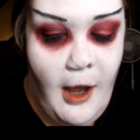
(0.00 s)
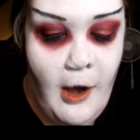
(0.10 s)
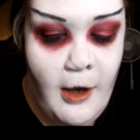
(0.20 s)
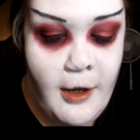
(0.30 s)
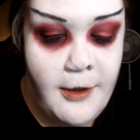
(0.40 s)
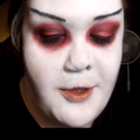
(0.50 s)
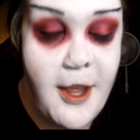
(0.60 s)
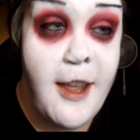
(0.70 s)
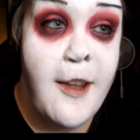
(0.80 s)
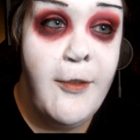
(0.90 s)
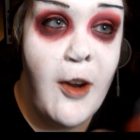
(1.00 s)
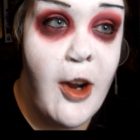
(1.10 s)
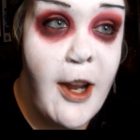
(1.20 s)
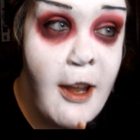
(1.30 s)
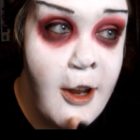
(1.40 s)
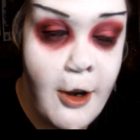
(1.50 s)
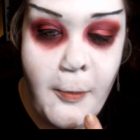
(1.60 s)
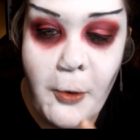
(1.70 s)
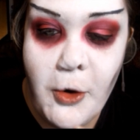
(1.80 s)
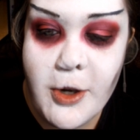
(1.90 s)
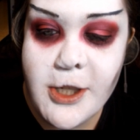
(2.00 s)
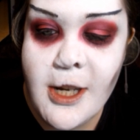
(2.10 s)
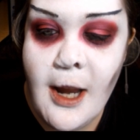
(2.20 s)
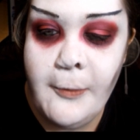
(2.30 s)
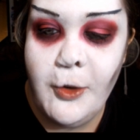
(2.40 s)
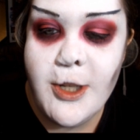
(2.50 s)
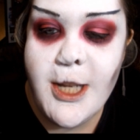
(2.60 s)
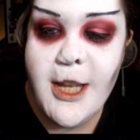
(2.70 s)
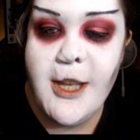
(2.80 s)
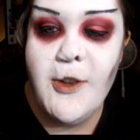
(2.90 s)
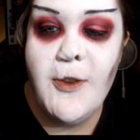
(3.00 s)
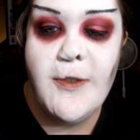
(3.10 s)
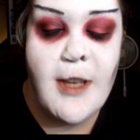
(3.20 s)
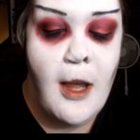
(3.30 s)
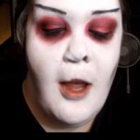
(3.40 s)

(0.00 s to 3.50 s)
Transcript: On the very inner portion, I'm going to use